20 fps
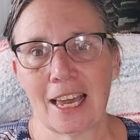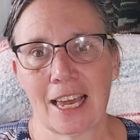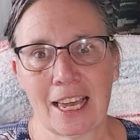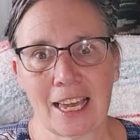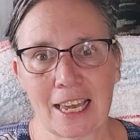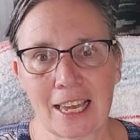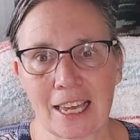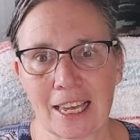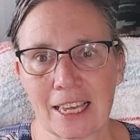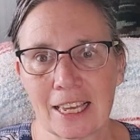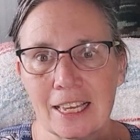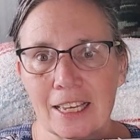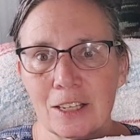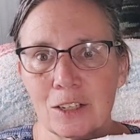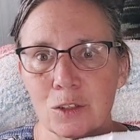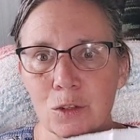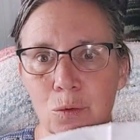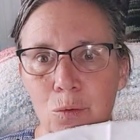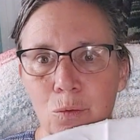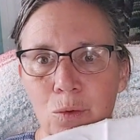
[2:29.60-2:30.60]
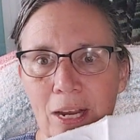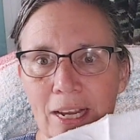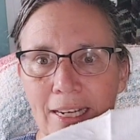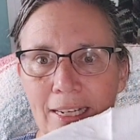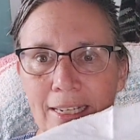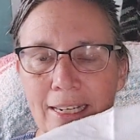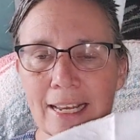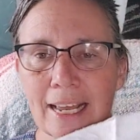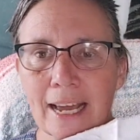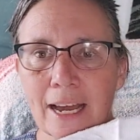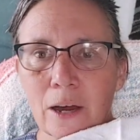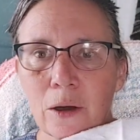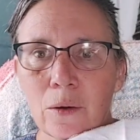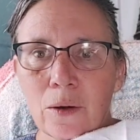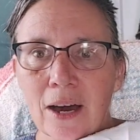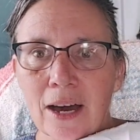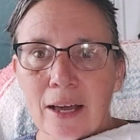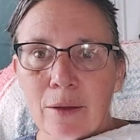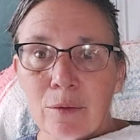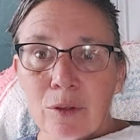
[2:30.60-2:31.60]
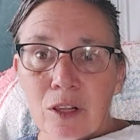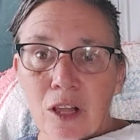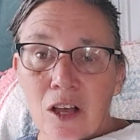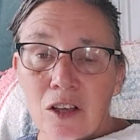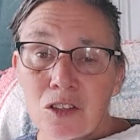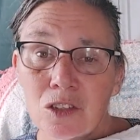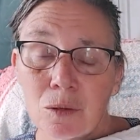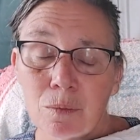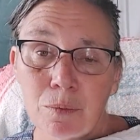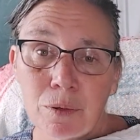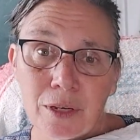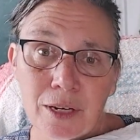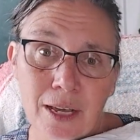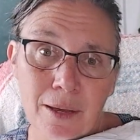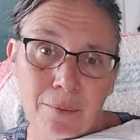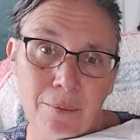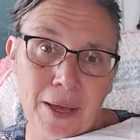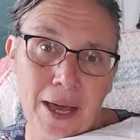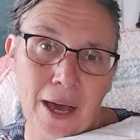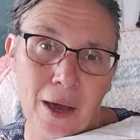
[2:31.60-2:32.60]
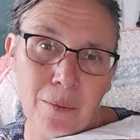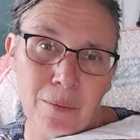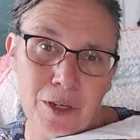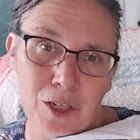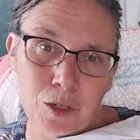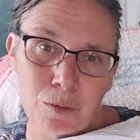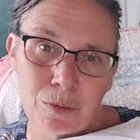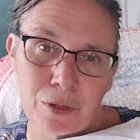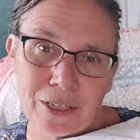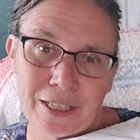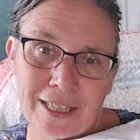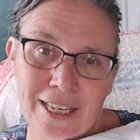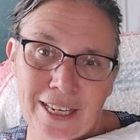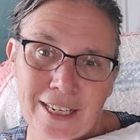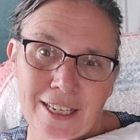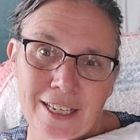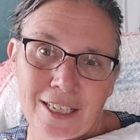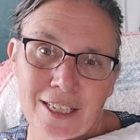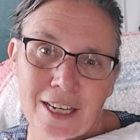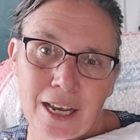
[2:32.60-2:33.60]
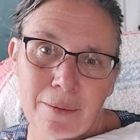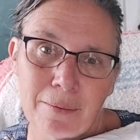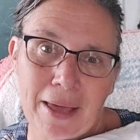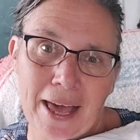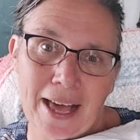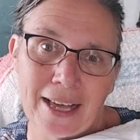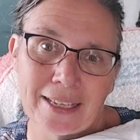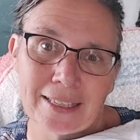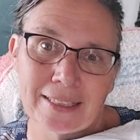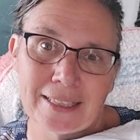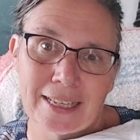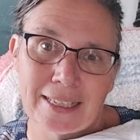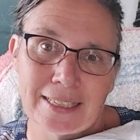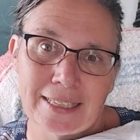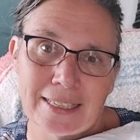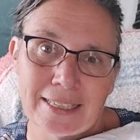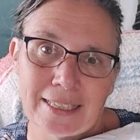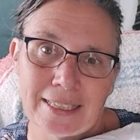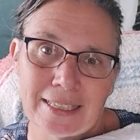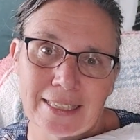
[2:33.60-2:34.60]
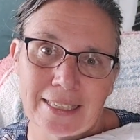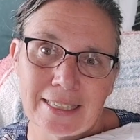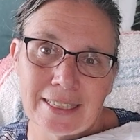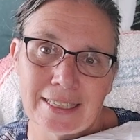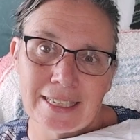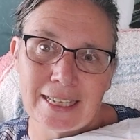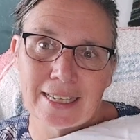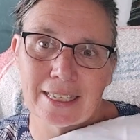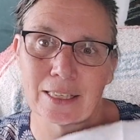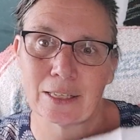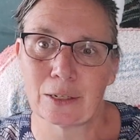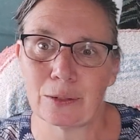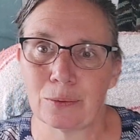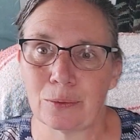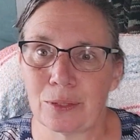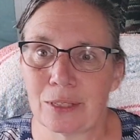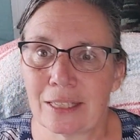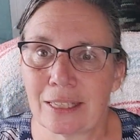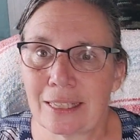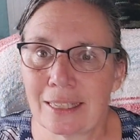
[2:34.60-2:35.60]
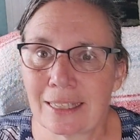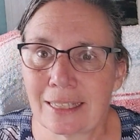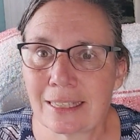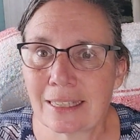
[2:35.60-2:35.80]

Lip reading: And right now I will also put up how much percentage I'm at, because I didn't take the notes.